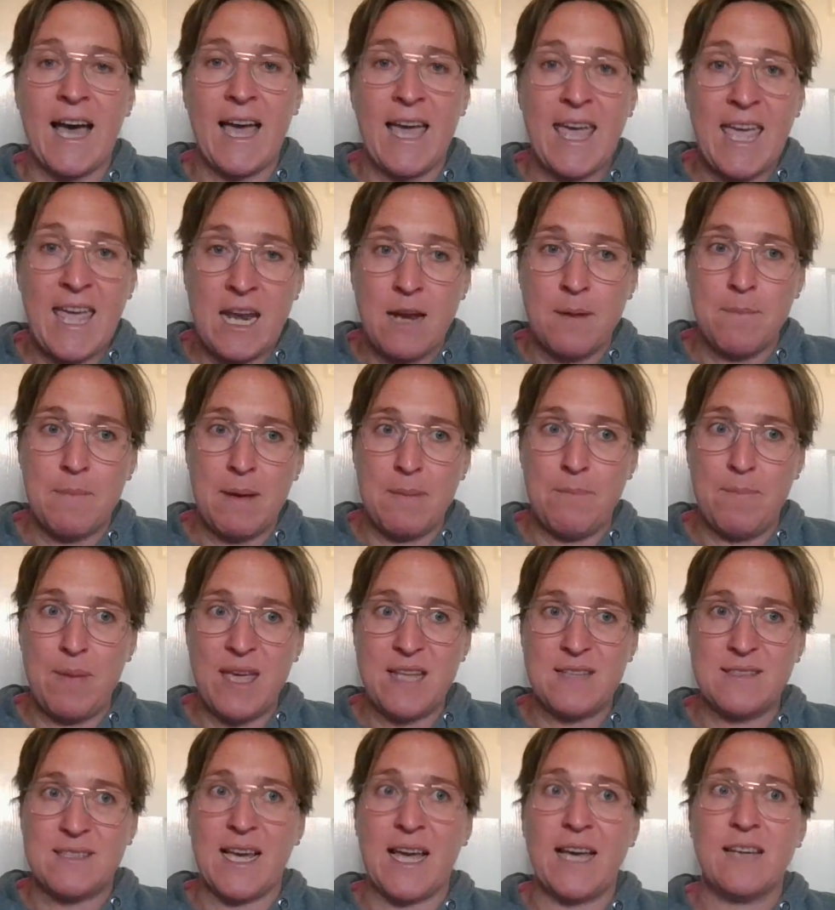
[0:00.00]
enema
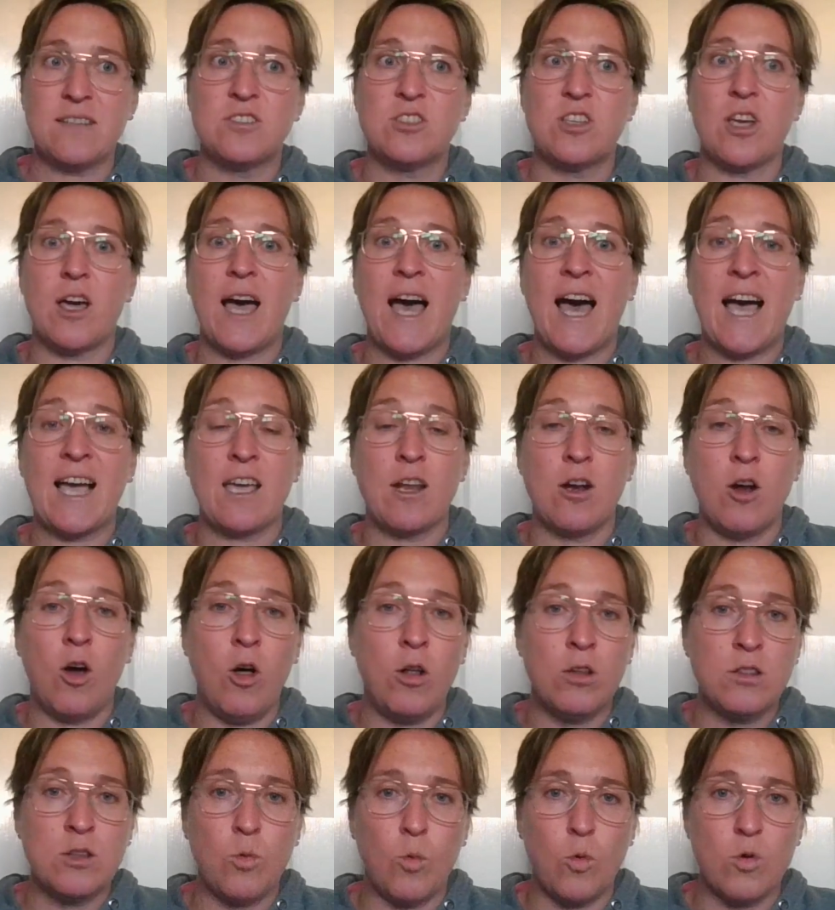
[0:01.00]
better. So I can
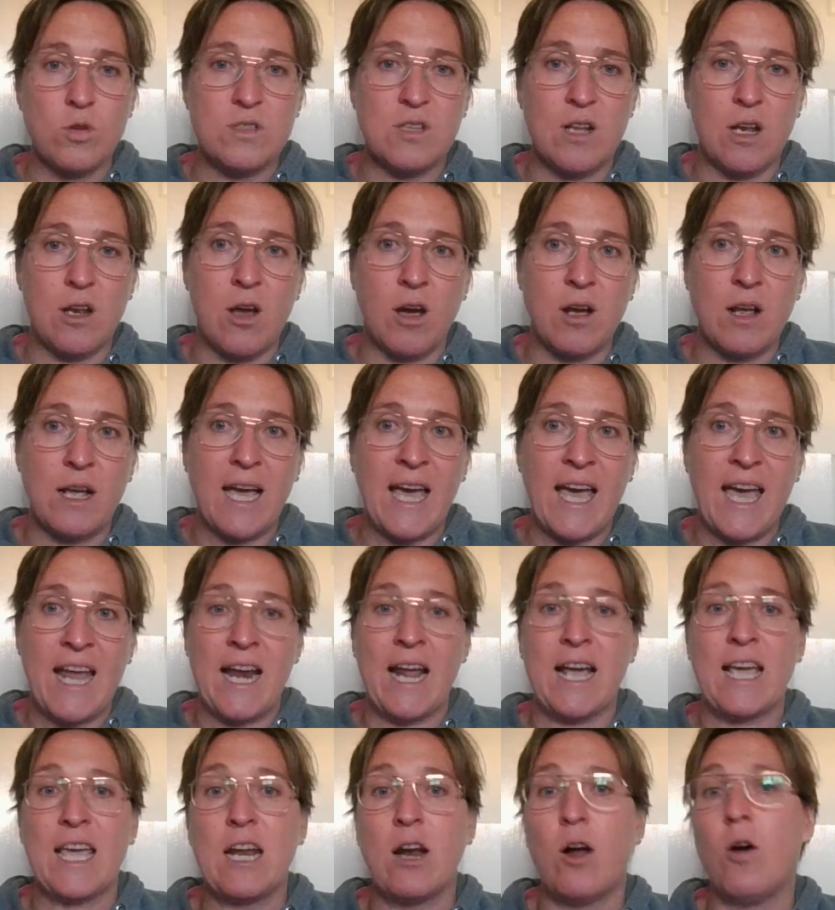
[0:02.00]
hold the water longer
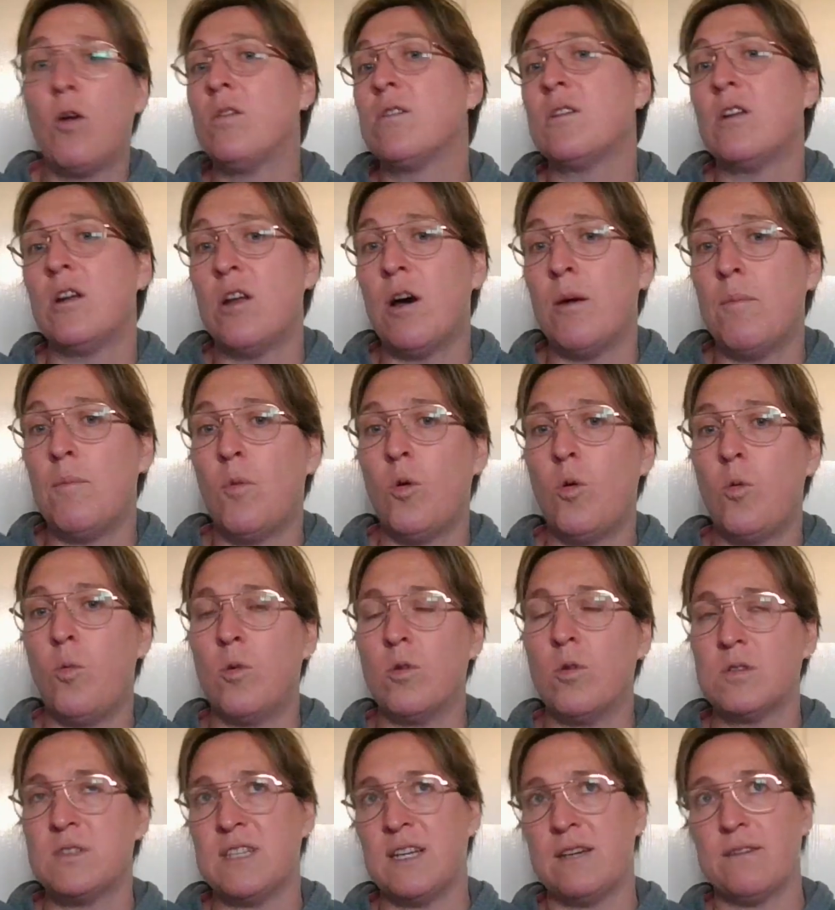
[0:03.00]
and I can hold a lot more
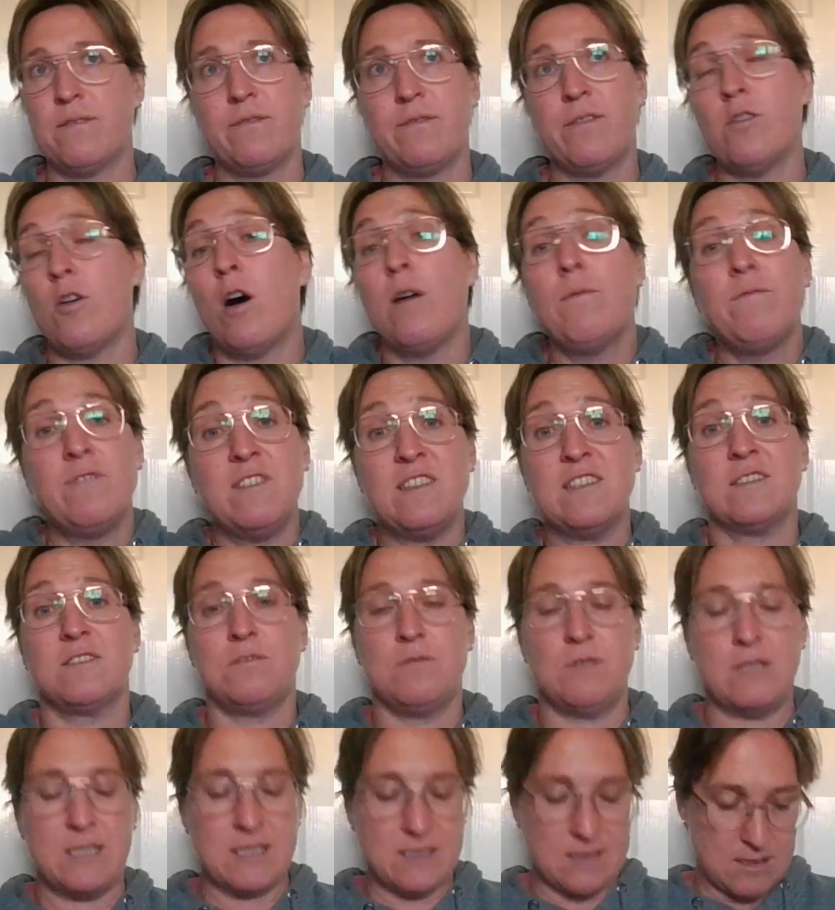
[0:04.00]
water for
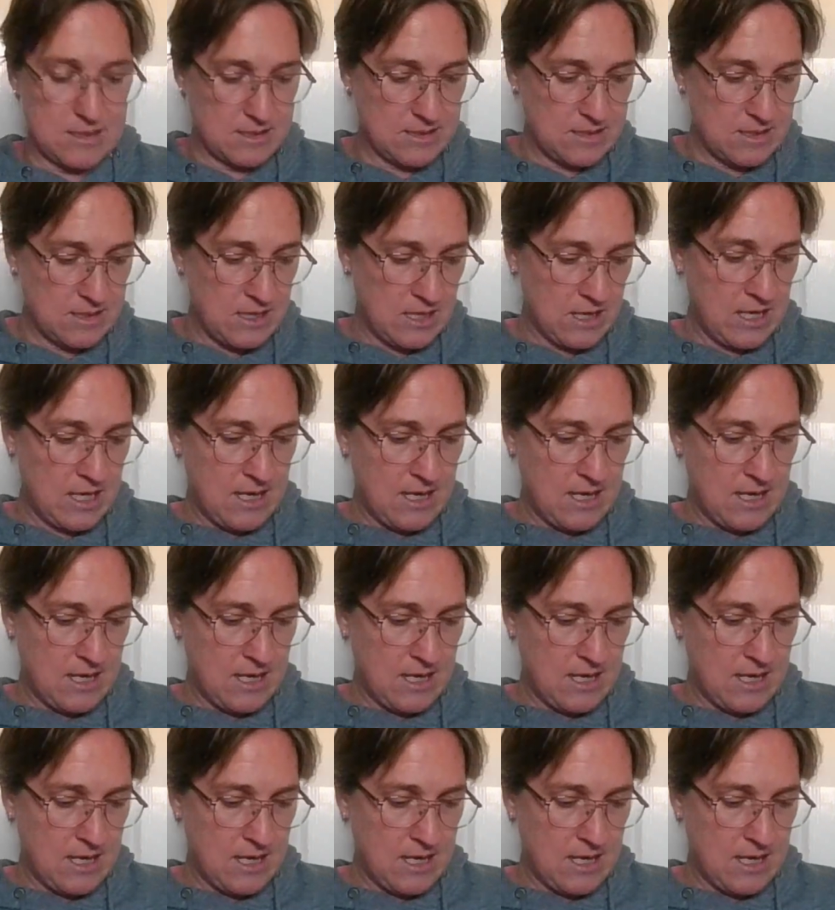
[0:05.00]
obvious reasons.